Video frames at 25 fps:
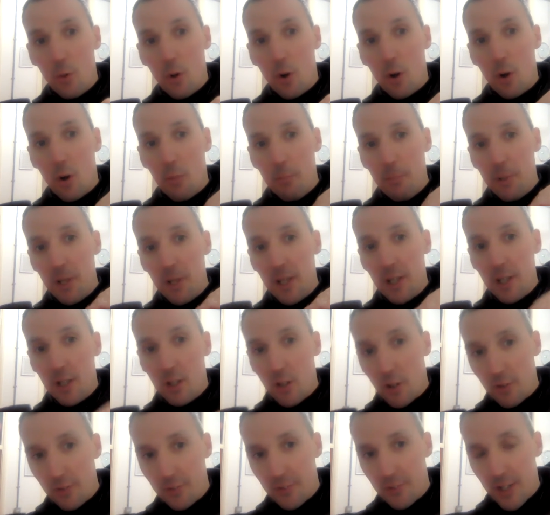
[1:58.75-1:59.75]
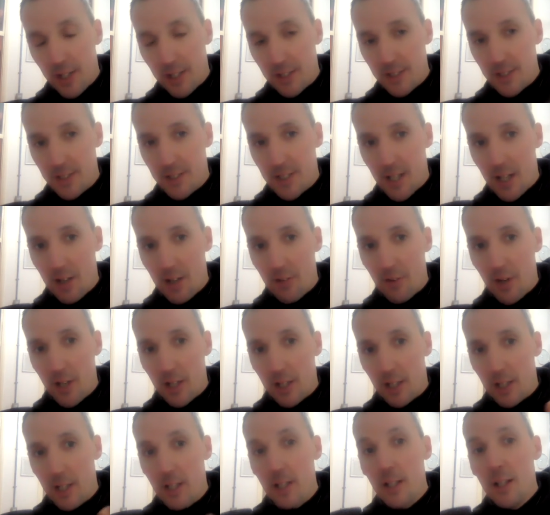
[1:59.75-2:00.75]
or being contacted
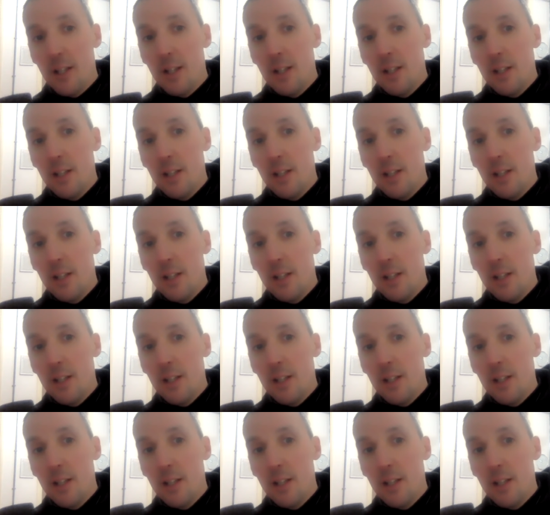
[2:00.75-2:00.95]
directly?